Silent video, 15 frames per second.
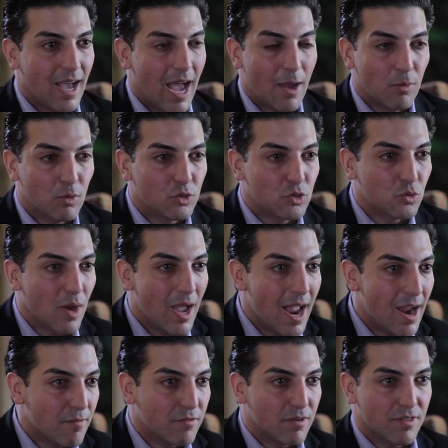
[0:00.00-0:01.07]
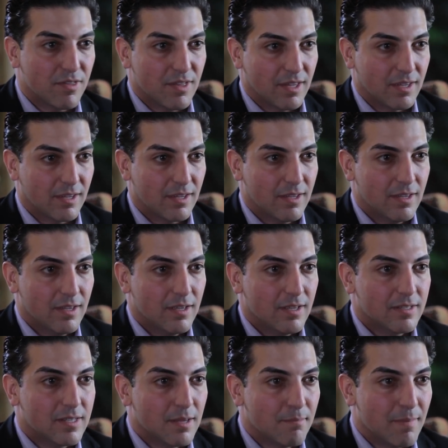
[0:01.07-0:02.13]
I will do everything
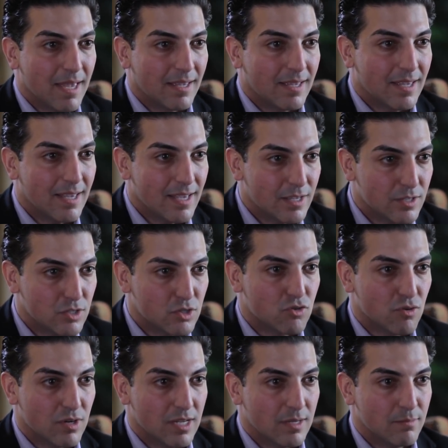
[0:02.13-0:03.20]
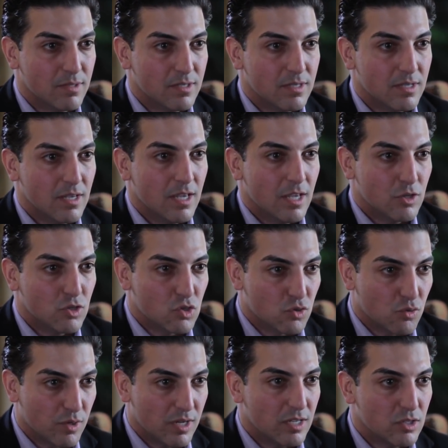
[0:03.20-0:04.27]
to make his dreams,
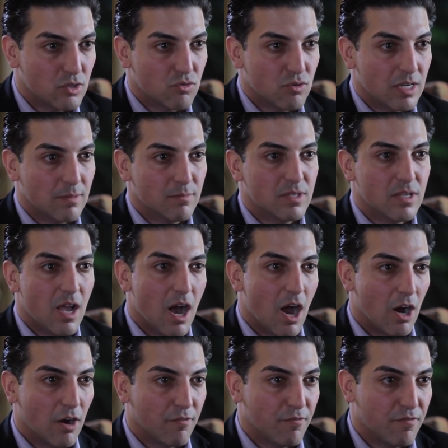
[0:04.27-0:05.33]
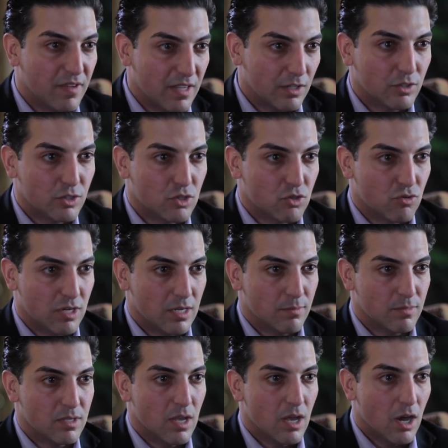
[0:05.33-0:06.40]
Zrii's dreams, our field's
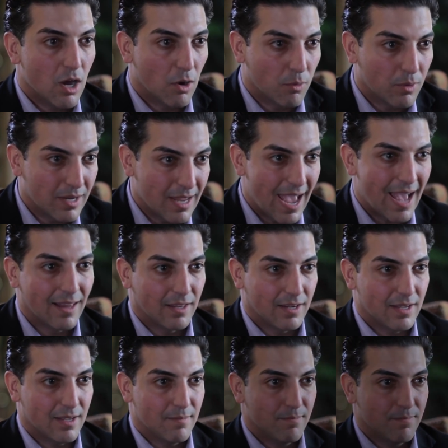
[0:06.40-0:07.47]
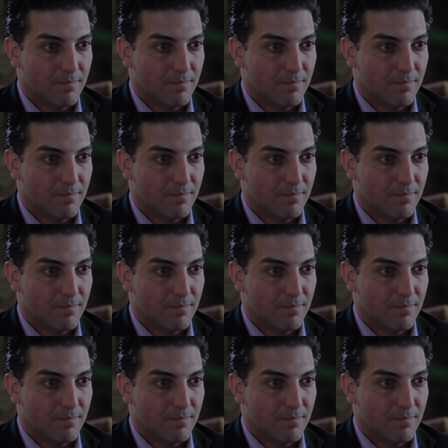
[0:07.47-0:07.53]
dreams a reality.